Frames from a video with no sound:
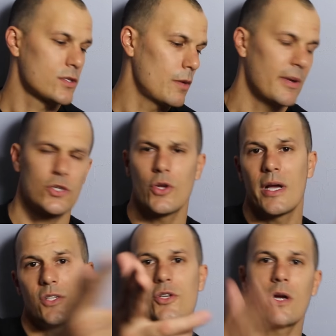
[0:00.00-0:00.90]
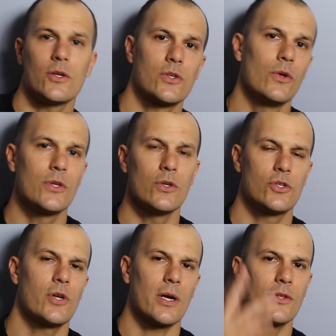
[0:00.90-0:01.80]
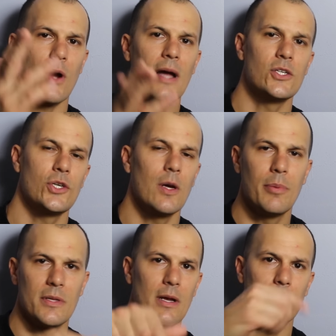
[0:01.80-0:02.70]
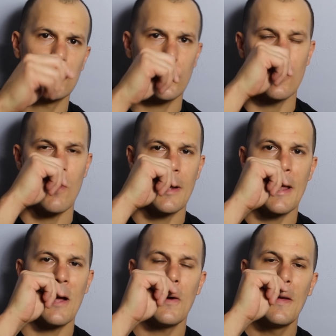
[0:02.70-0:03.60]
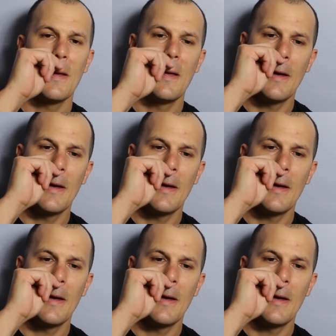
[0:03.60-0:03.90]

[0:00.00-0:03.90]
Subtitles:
So make sure you guys check out Sole Totes, check out their IG. I'll put that on the screen right now.